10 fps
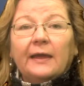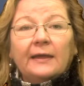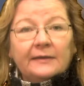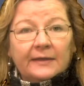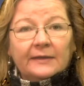
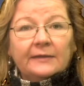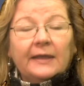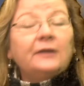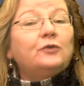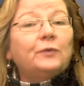And again,
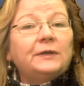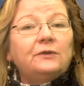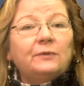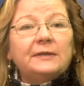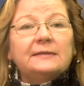a
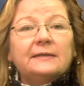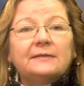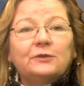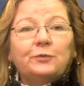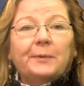2020
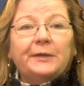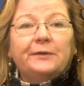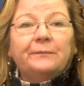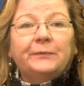census reminder.